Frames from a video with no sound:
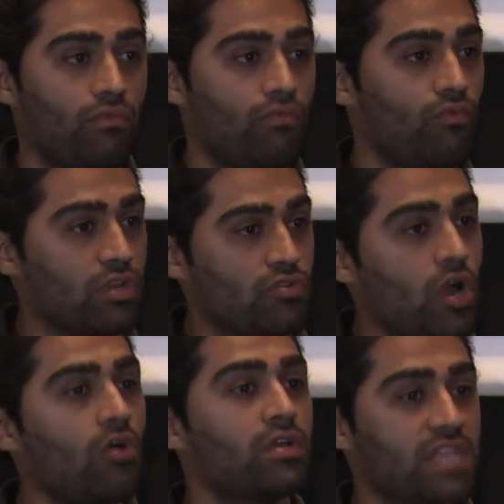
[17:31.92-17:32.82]
When you
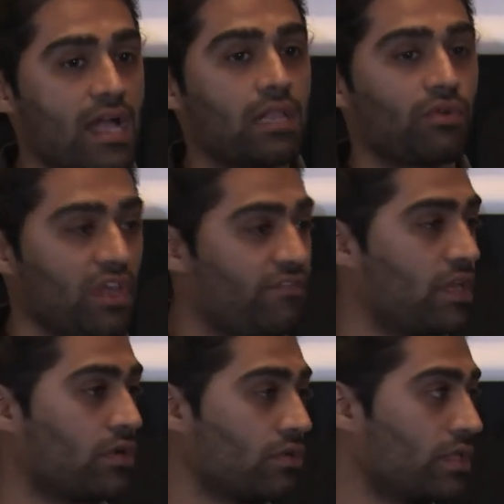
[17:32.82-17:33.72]
know exactly where that
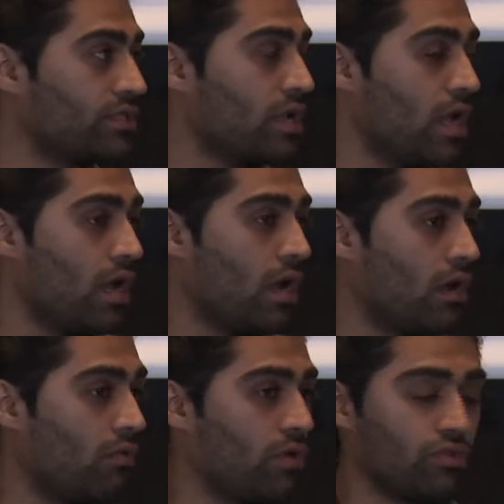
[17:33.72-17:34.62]
vehicle is,
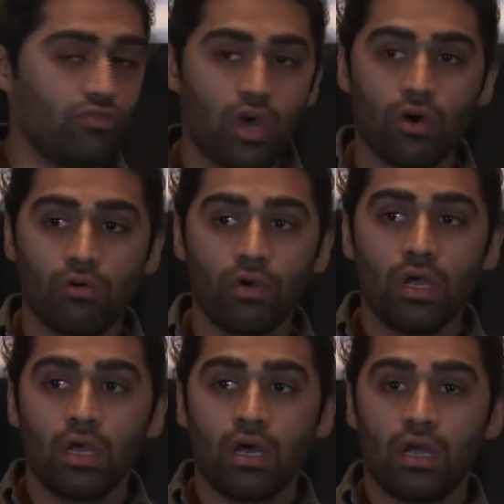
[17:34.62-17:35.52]
when you know
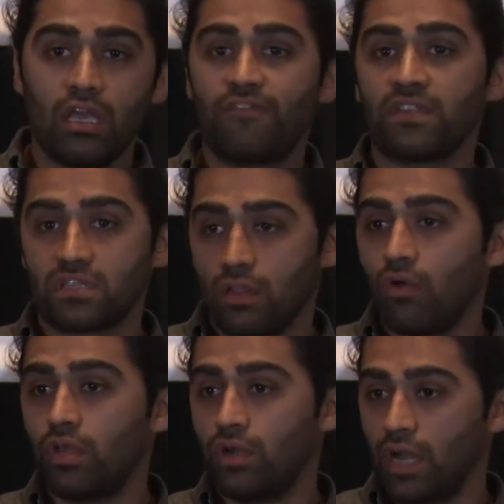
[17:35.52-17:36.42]
if it's
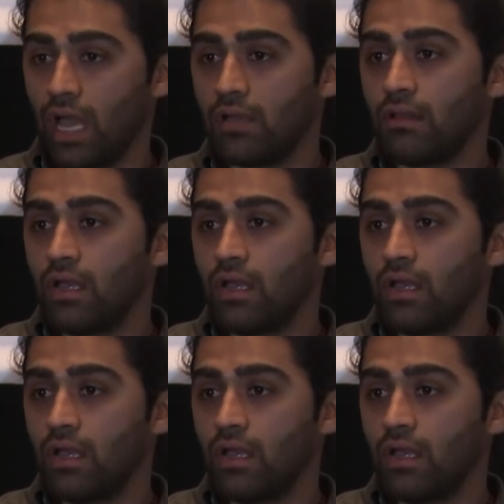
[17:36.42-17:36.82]
loaded or not,